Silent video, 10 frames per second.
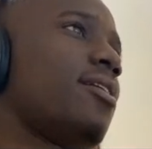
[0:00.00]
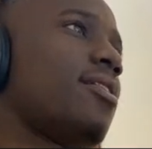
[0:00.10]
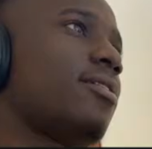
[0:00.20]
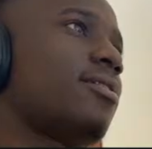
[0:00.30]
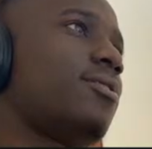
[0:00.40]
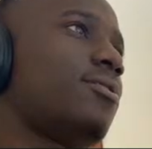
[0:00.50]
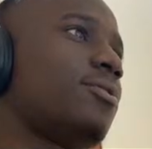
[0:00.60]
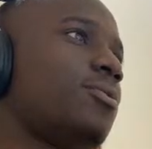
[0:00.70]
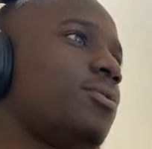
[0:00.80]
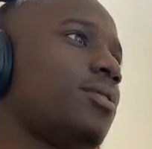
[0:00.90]
that
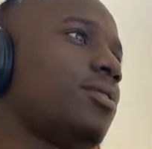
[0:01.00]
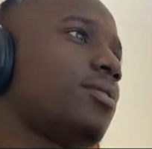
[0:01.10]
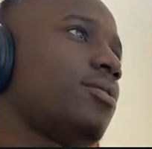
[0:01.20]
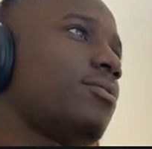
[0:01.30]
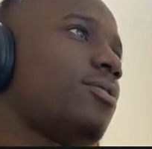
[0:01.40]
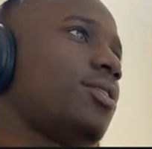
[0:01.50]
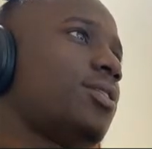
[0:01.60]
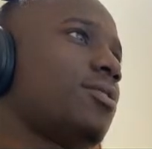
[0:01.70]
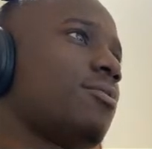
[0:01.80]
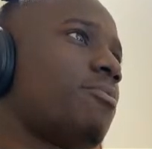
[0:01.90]
it will
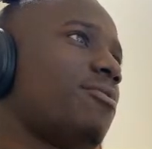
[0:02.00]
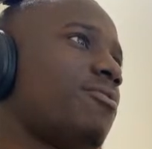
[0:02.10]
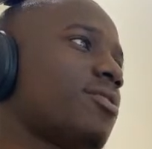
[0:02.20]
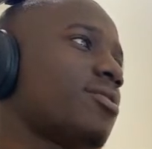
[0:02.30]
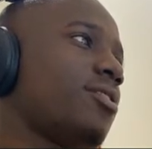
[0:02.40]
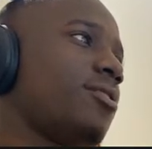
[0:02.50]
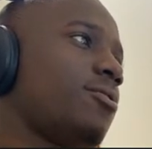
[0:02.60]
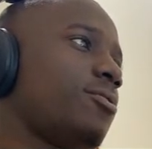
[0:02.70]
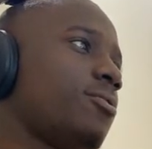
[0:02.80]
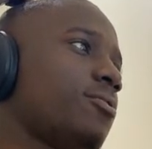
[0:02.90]
reach the previous day
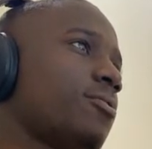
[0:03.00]
low.